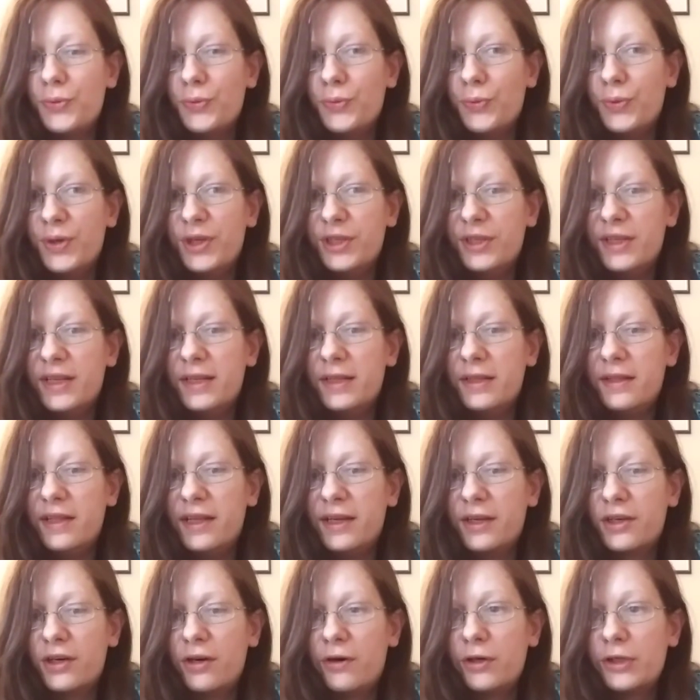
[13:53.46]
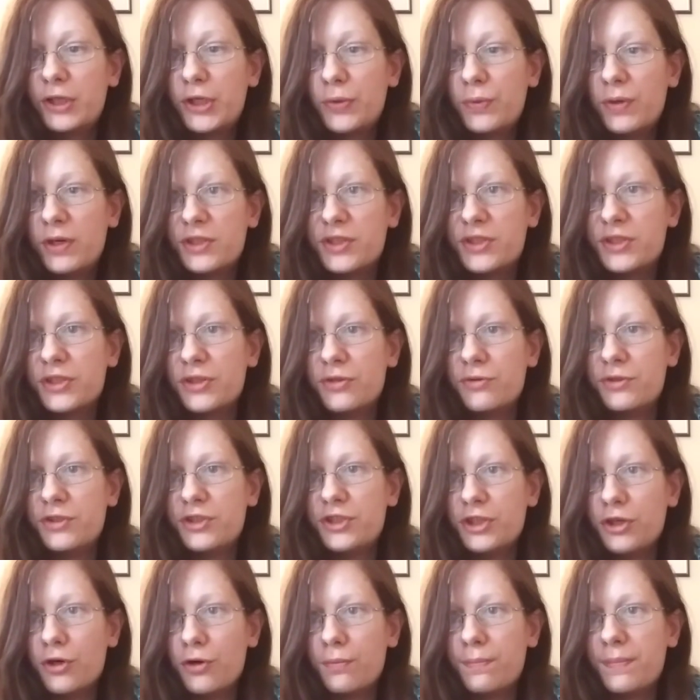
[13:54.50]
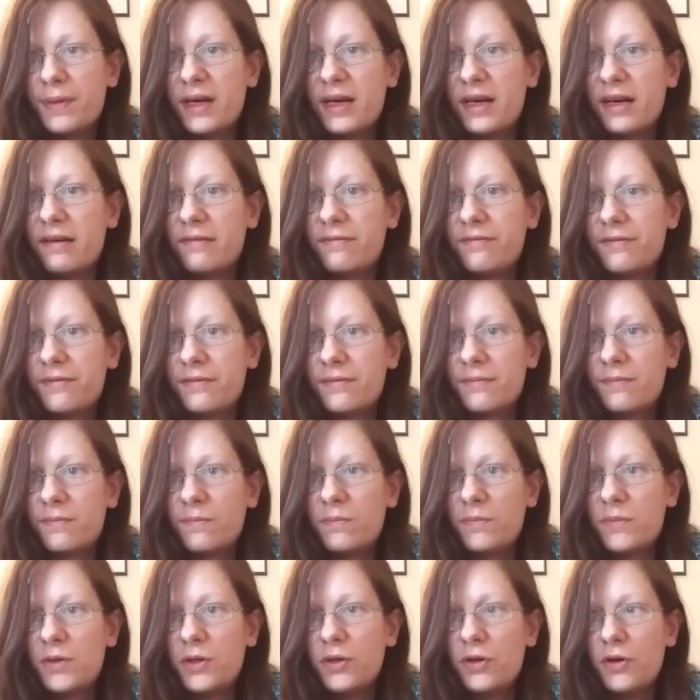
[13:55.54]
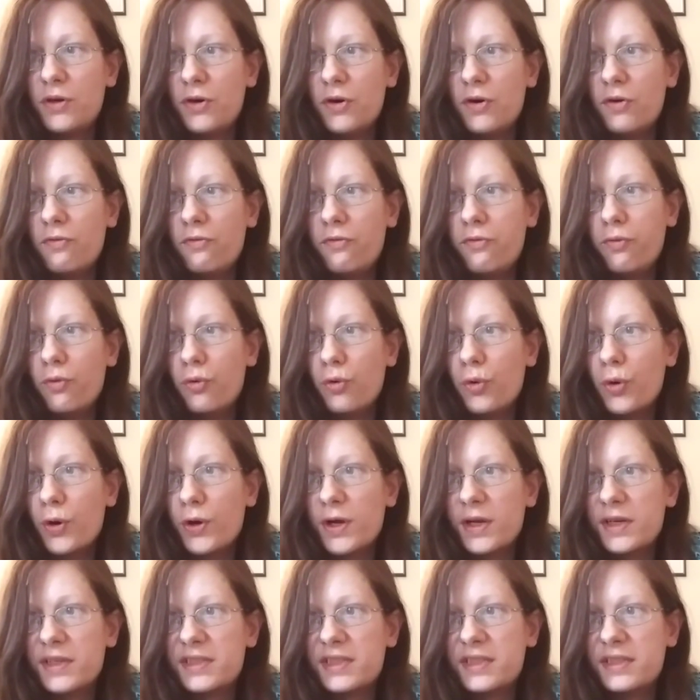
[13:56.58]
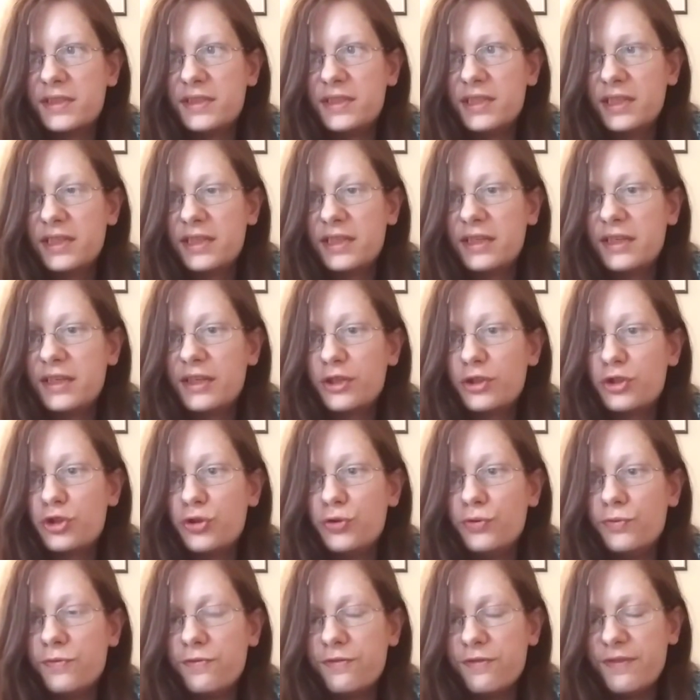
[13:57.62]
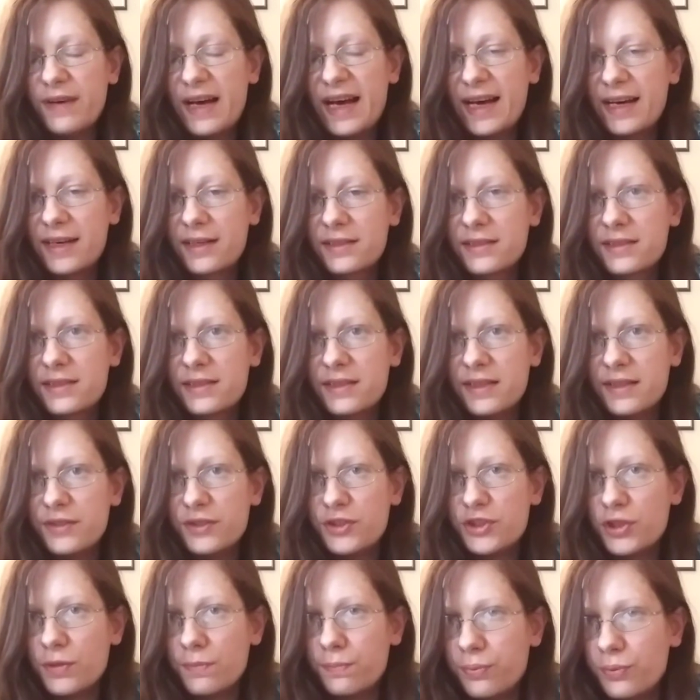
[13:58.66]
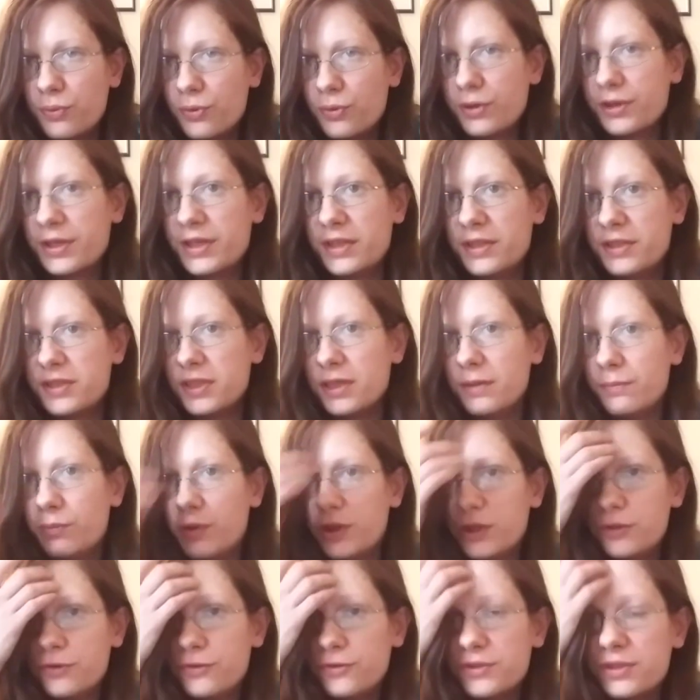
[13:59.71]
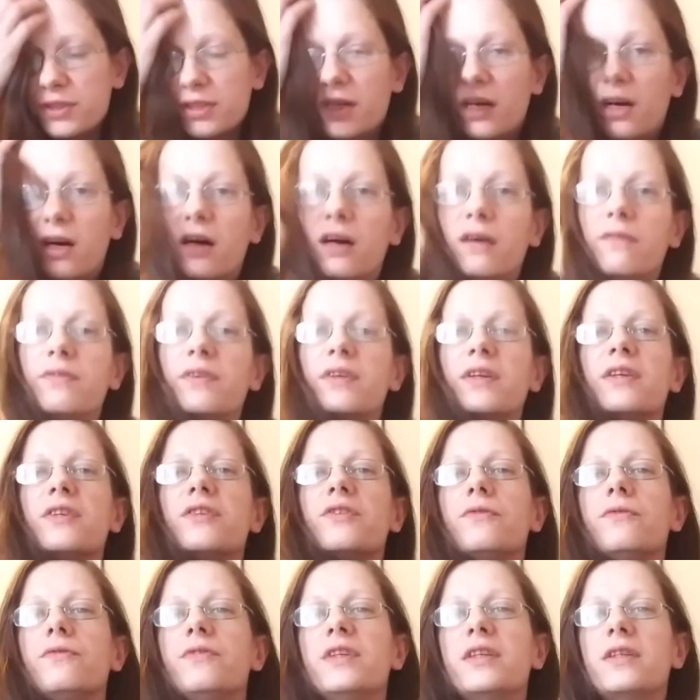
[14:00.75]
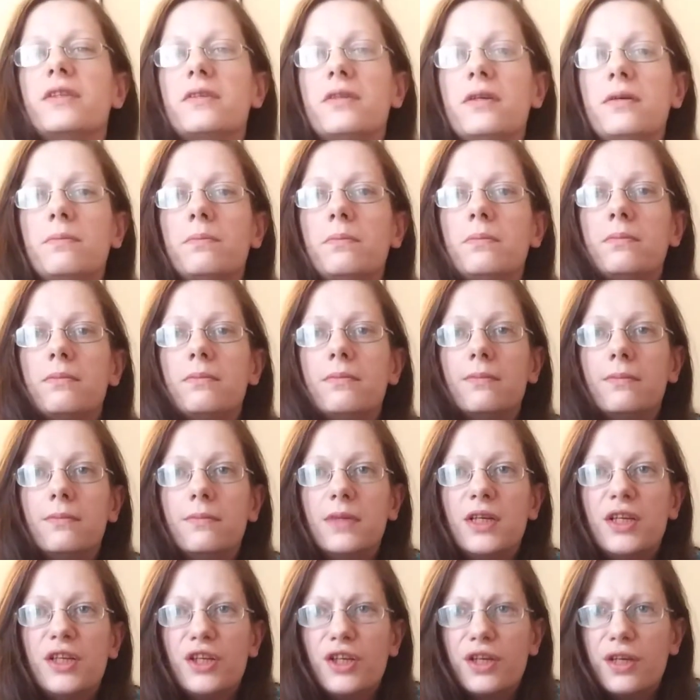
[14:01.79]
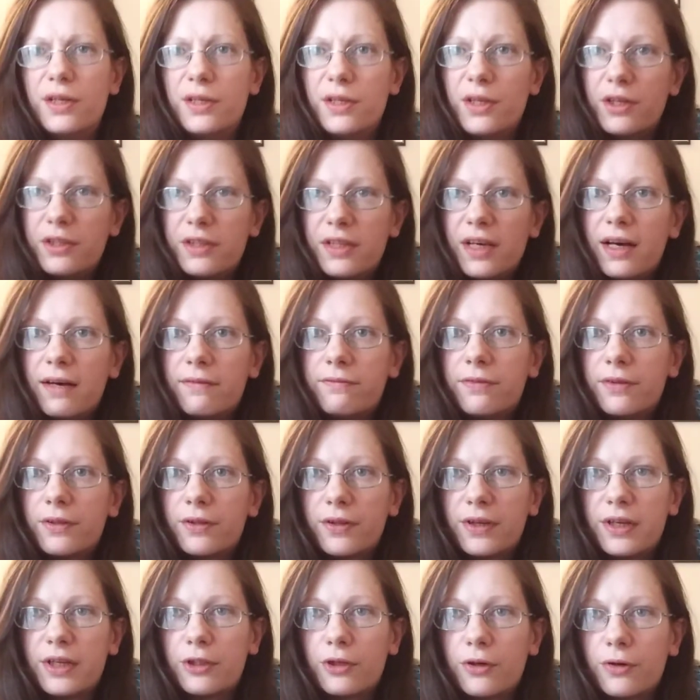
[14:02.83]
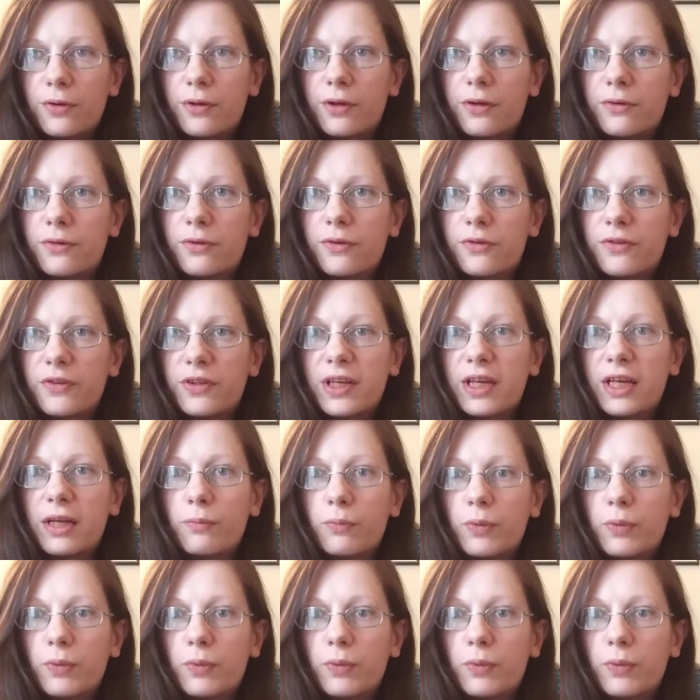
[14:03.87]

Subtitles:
When they call you a sociopath for sticking to facts and supporting someone who's an obvious victim, you definitely don't understand